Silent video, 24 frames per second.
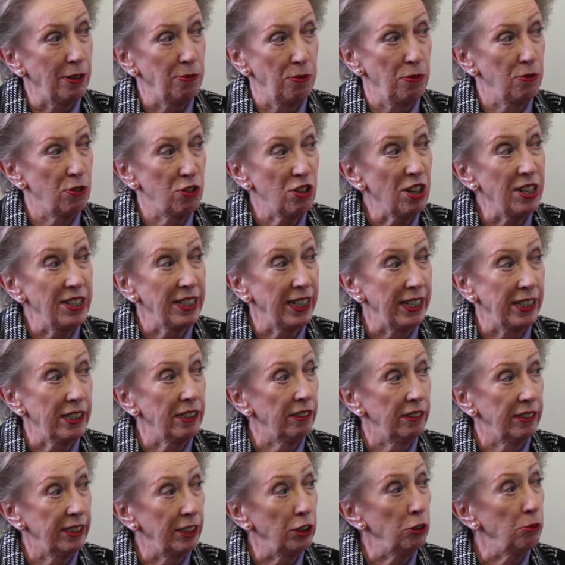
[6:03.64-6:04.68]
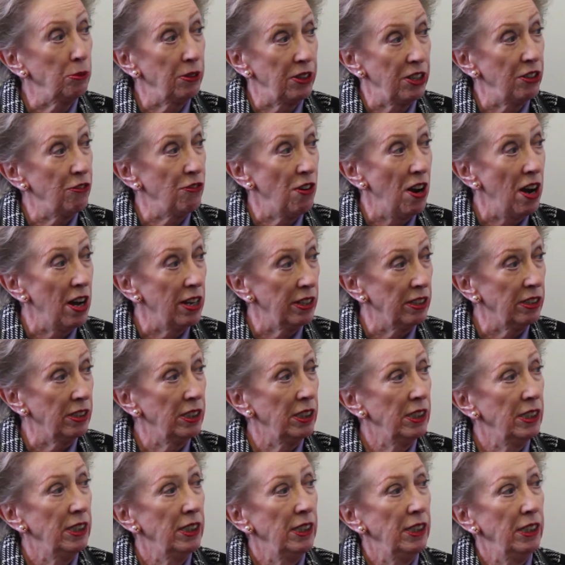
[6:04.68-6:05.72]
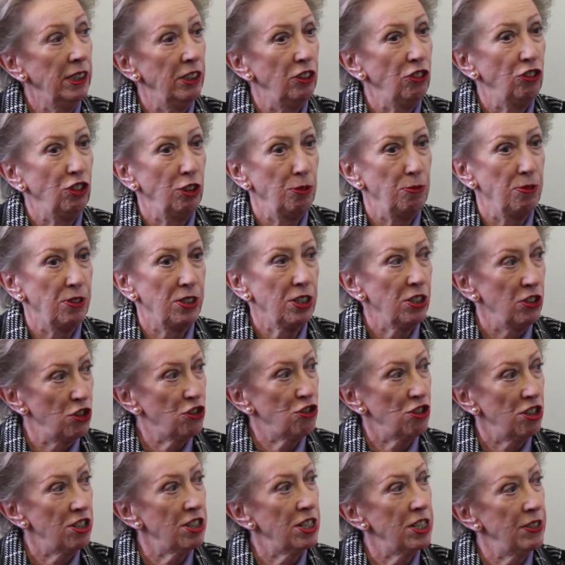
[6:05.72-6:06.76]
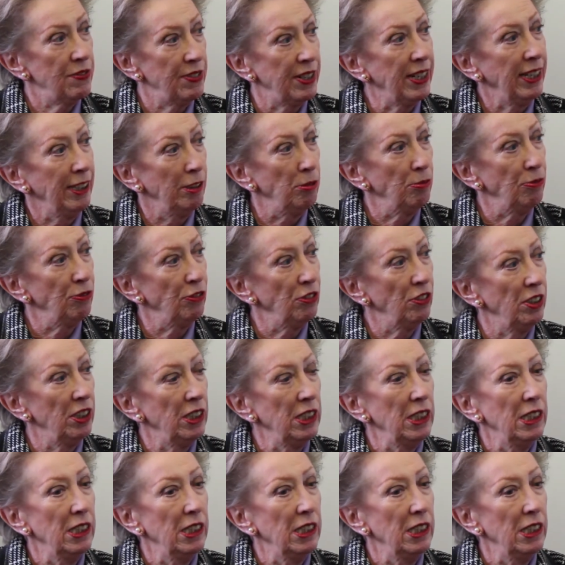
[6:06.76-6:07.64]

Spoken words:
like we were trying to get a deal with Iran, and she was constructive and helpful.